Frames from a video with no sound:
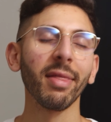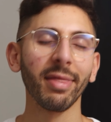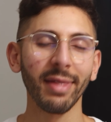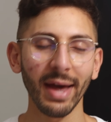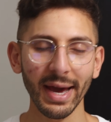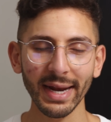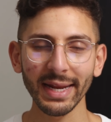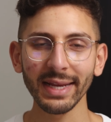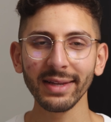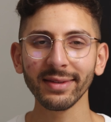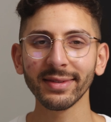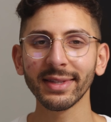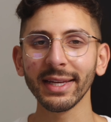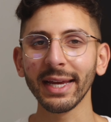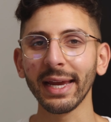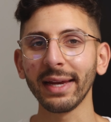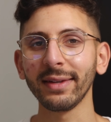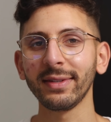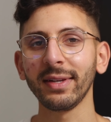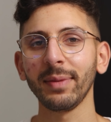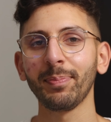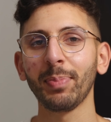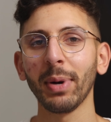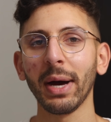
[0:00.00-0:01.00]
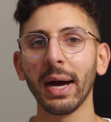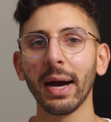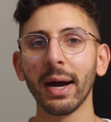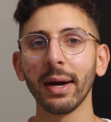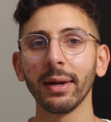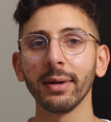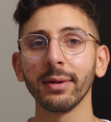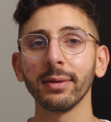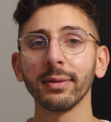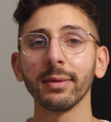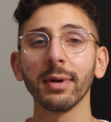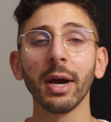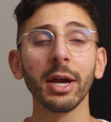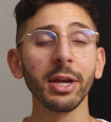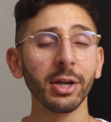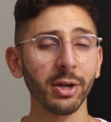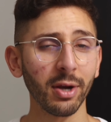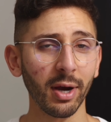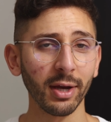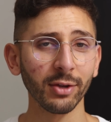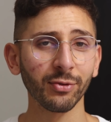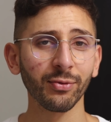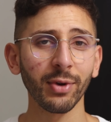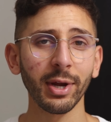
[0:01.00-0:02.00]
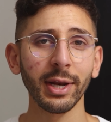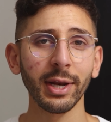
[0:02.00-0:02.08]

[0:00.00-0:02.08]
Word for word: that is the easy part. Are you guys